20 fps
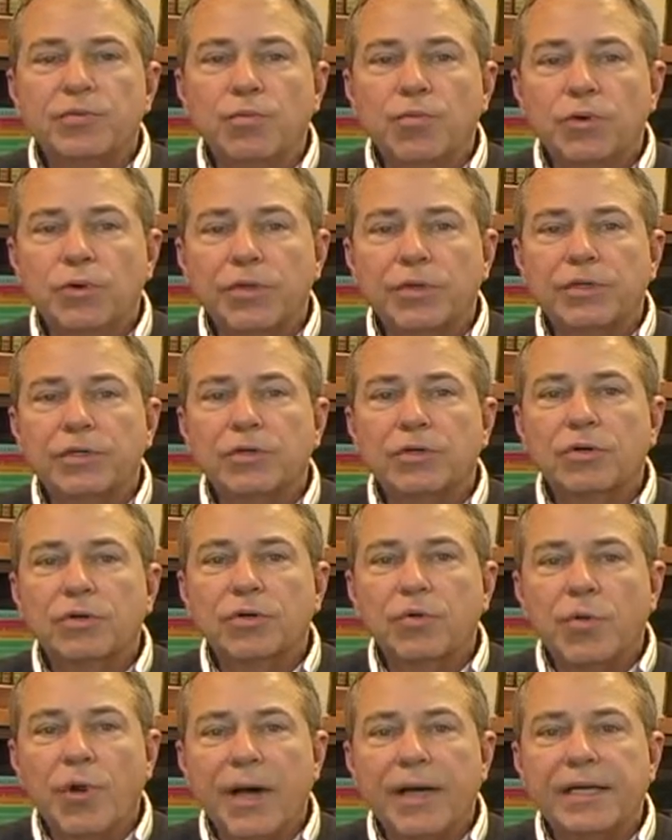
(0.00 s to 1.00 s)
weren't
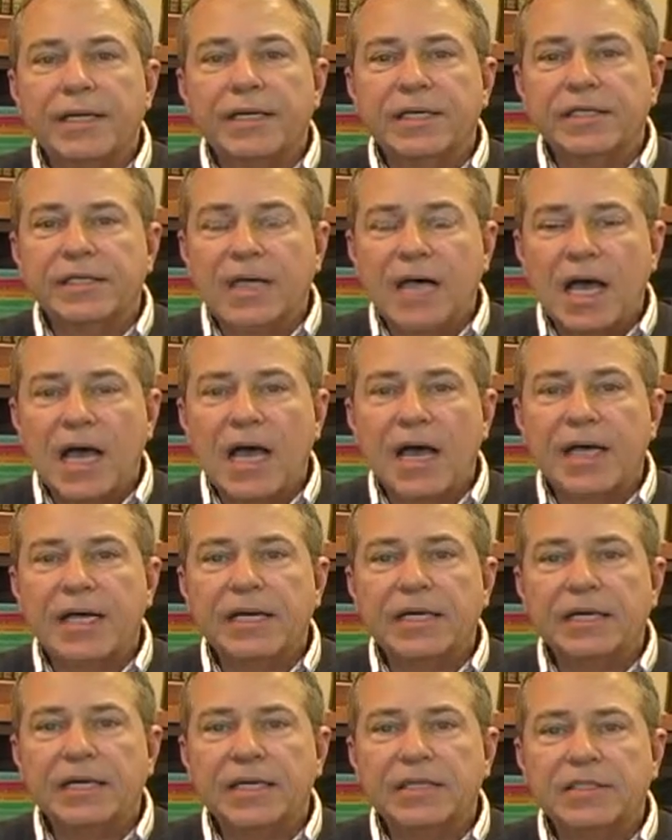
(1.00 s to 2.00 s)
quite as
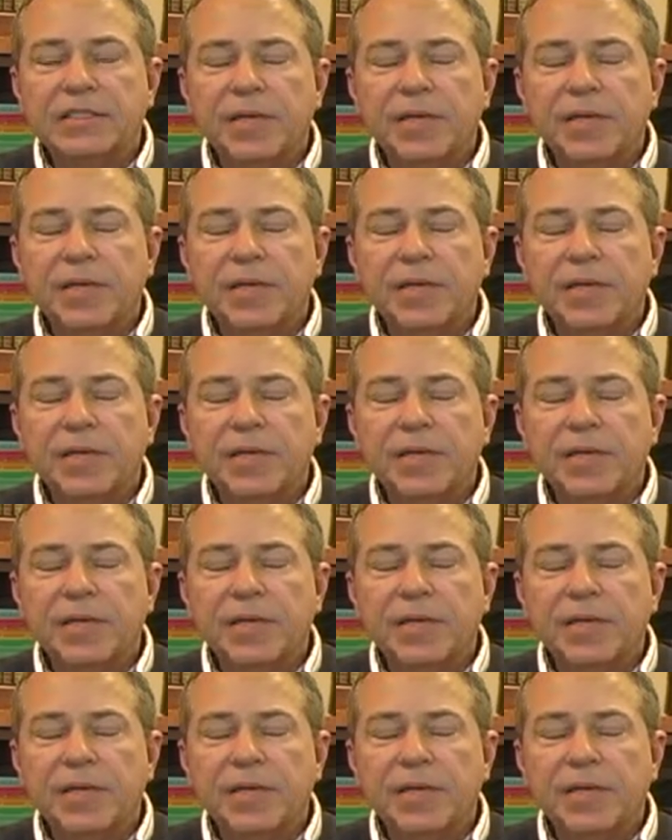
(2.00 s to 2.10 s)
high as